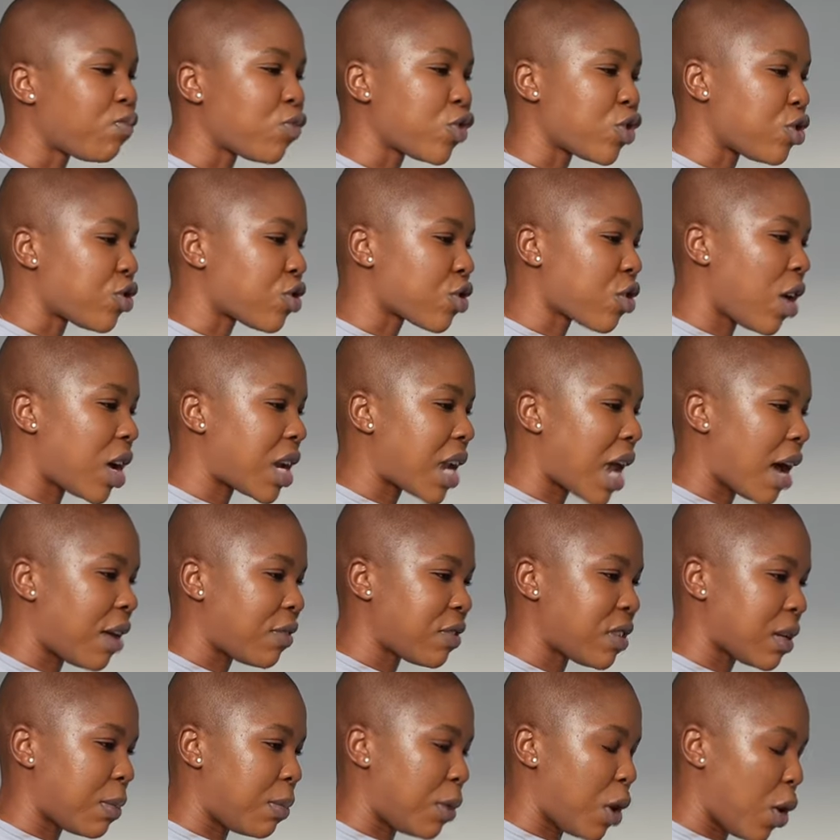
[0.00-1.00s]
You just can't
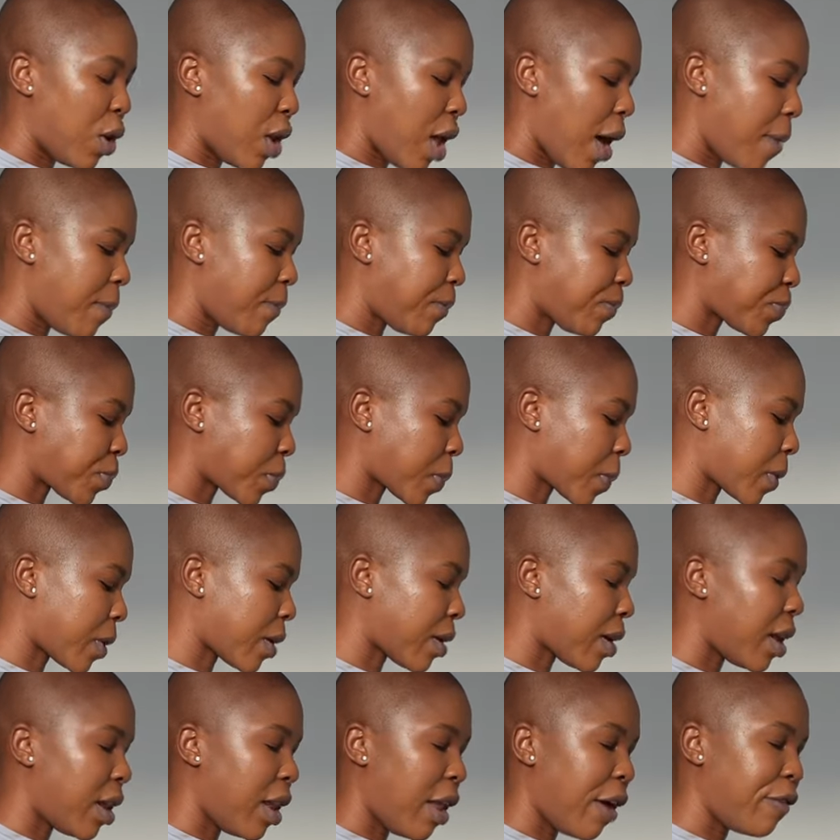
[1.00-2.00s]
have some, Lola.
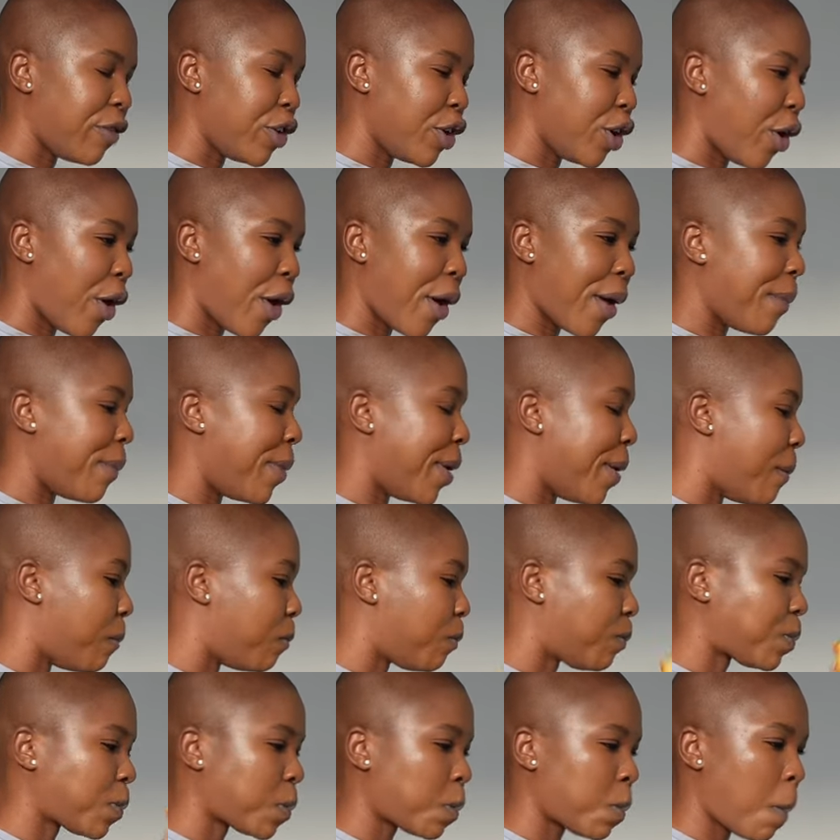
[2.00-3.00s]
I love you, girl, but
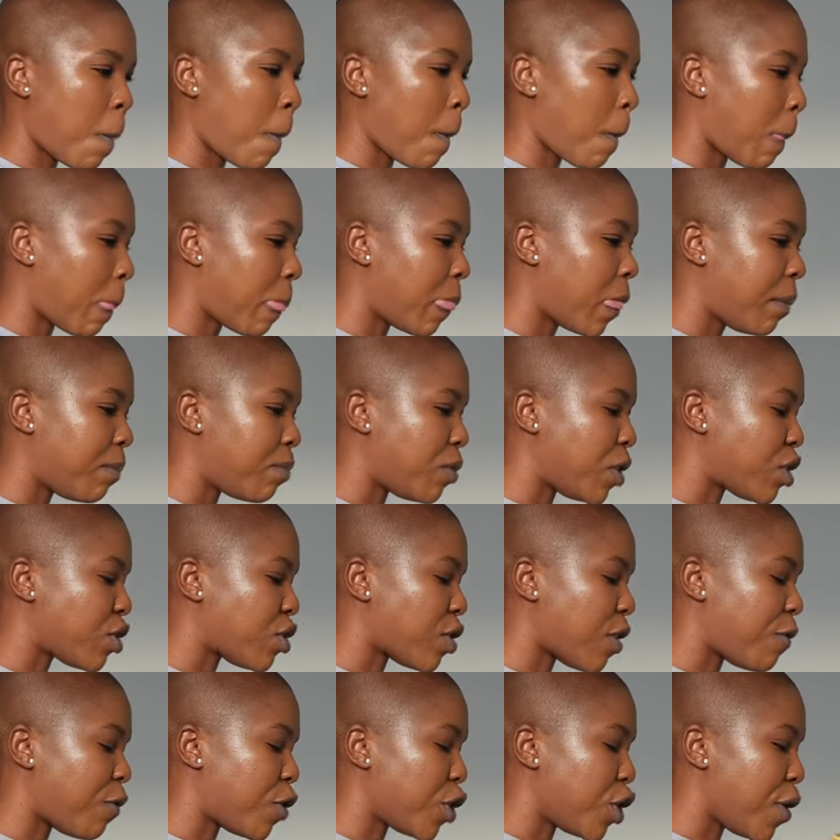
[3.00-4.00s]
this is
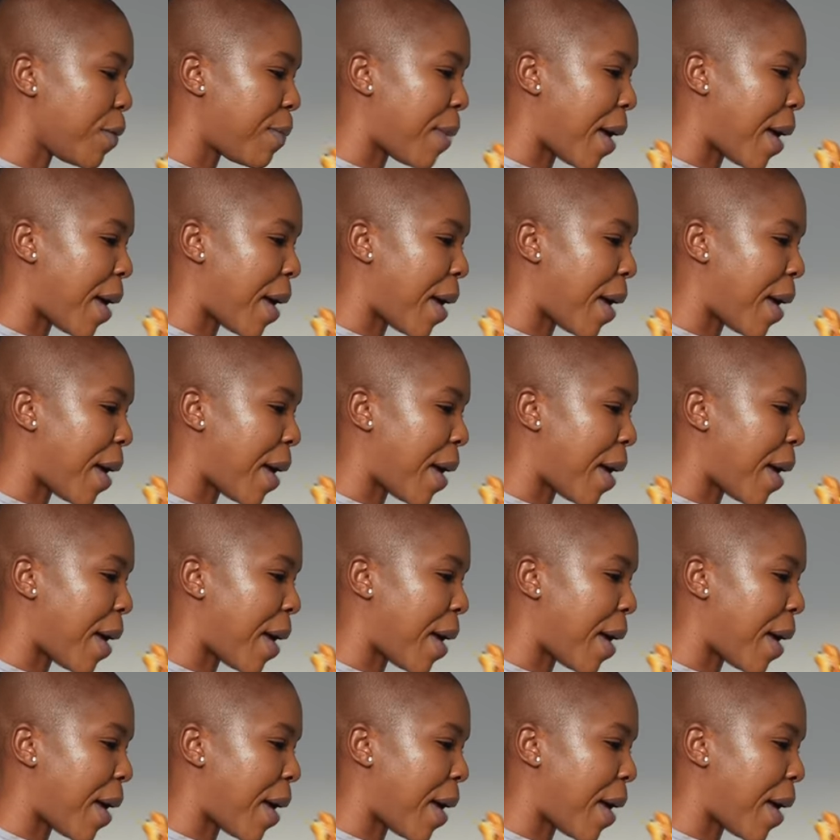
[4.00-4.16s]
not for you,